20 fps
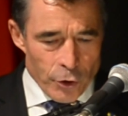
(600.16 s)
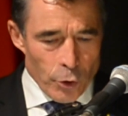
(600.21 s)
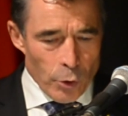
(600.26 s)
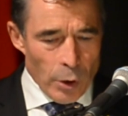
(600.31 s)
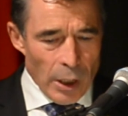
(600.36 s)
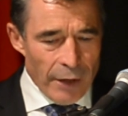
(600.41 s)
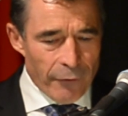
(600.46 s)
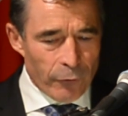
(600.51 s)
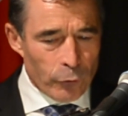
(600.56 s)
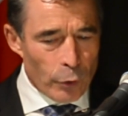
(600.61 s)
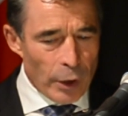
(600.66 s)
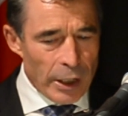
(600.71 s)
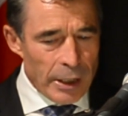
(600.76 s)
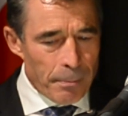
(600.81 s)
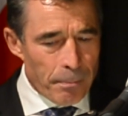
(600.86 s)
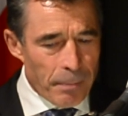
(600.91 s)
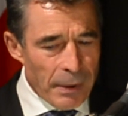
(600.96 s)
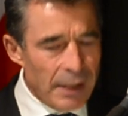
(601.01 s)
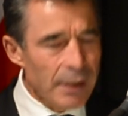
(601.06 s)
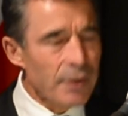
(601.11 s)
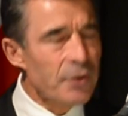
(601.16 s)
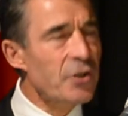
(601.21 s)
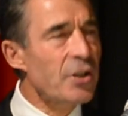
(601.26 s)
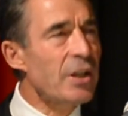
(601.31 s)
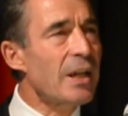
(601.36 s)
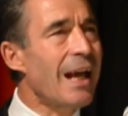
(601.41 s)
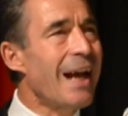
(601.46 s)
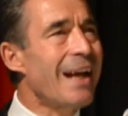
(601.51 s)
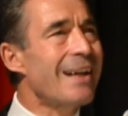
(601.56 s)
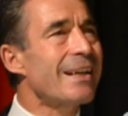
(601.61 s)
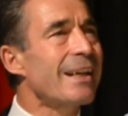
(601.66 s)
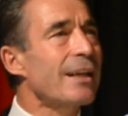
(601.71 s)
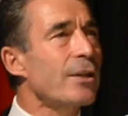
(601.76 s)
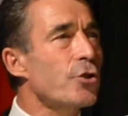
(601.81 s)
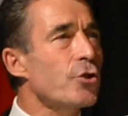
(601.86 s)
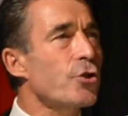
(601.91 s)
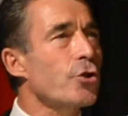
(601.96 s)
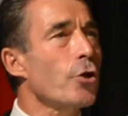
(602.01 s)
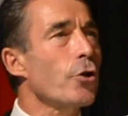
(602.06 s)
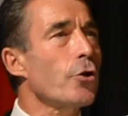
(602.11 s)
to have credibility and
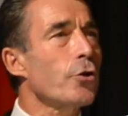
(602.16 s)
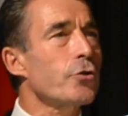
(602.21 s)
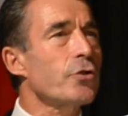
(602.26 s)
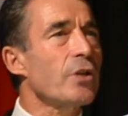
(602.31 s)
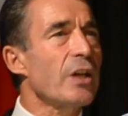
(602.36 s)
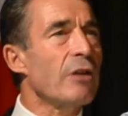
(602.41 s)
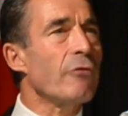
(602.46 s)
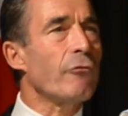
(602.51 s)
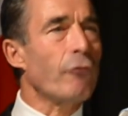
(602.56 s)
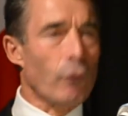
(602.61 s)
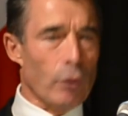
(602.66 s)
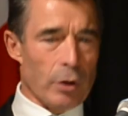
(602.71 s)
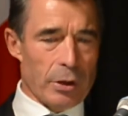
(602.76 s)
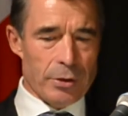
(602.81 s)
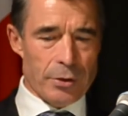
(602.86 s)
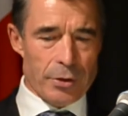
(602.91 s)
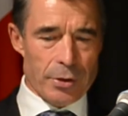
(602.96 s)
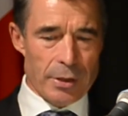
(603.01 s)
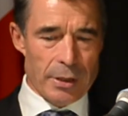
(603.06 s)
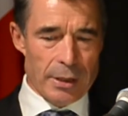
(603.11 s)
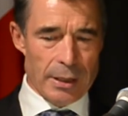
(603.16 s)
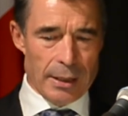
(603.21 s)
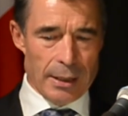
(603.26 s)
exert influence,